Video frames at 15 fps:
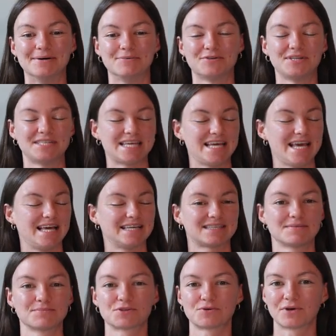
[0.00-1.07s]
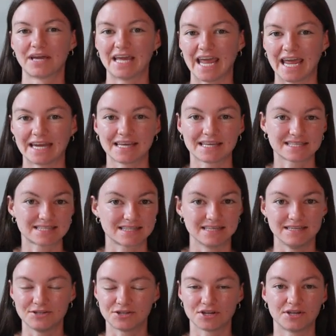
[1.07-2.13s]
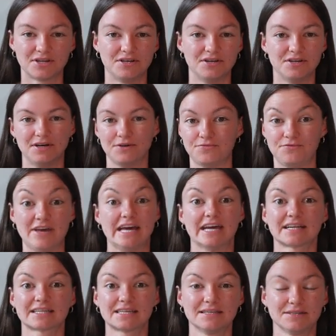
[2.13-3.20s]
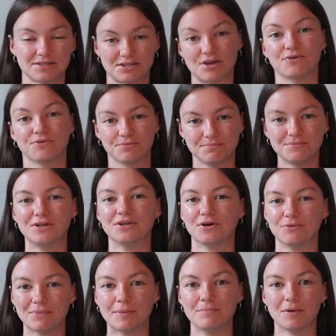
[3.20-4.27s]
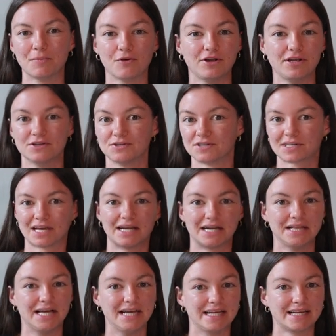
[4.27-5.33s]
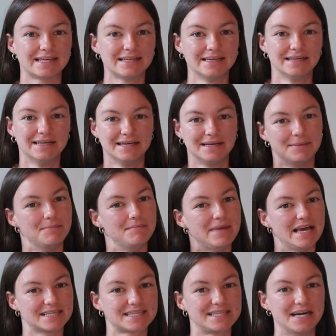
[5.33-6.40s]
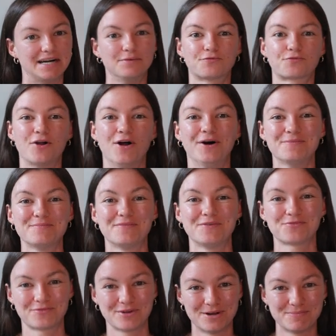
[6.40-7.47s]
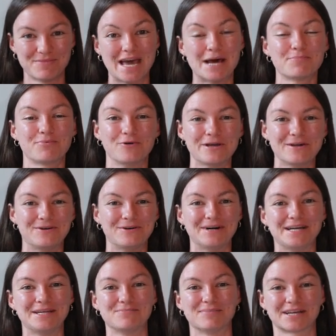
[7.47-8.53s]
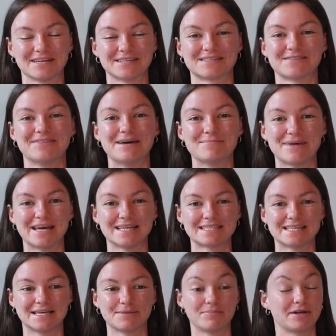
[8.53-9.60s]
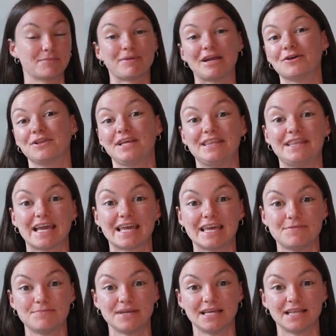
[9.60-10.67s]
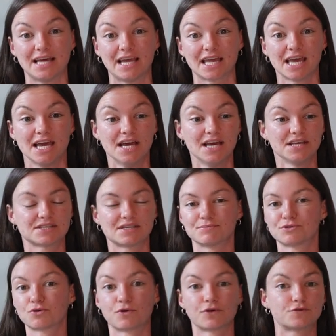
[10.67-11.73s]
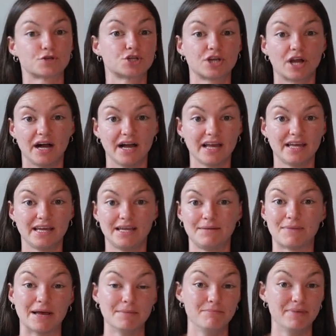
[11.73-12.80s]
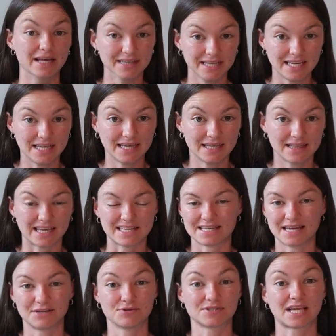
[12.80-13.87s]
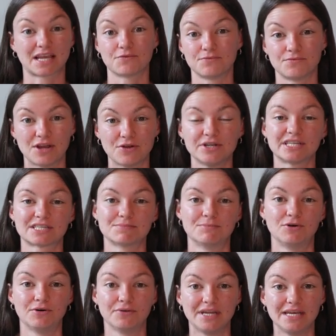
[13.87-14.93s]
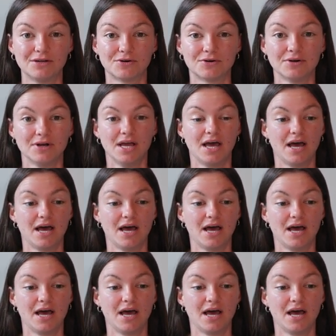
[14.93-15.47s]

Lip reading: She said it has some sort of anesthesia effect, so, you know, my memory is just kind of, like, messed up from that point on because of that medicine. But apparently they gave me, like, some sort of shot in my belly. They said it was, like, a very small needle,